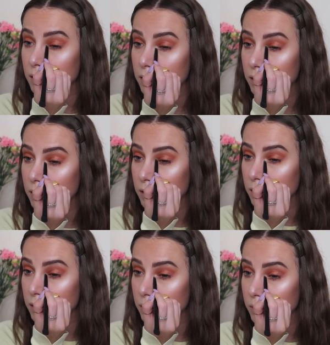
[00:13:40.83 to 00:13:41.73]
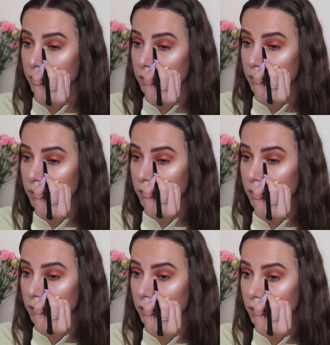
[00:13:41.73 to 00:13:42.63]
and go in
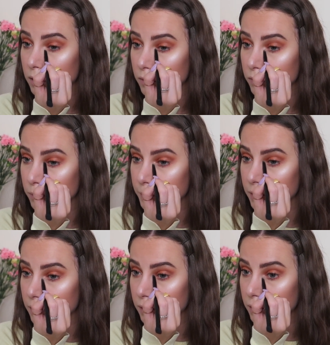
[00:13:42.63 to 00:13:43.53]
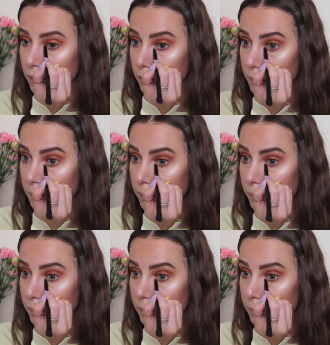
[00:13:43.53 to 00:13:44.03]
the inner of my eye.